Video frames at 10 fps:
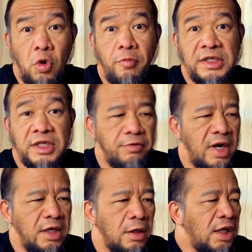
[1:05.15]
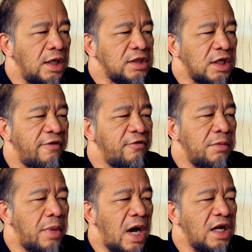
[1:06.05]
hope I said it right, is a
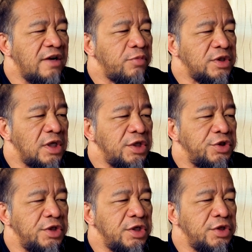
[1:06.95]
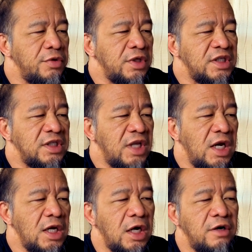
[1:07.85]
governing body of Brazilian Jiu-Jitsu in the
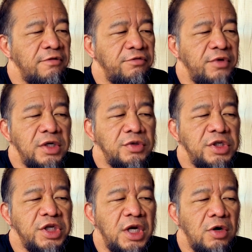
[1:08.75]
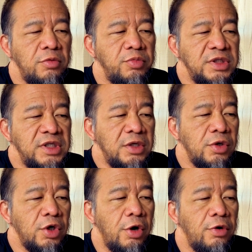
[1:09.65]
state of Rio de Janeiro,
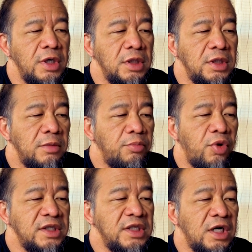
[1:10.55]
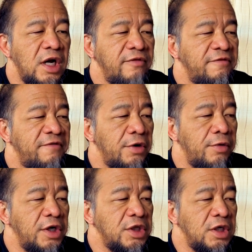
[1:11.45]
Brazil. Current president of the
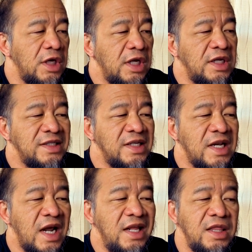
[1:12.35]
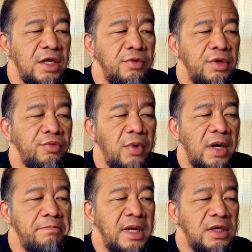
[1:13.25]
federation is ninth degree
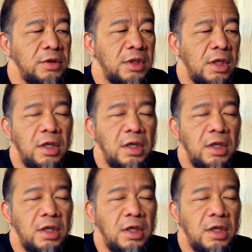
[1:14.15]
red belt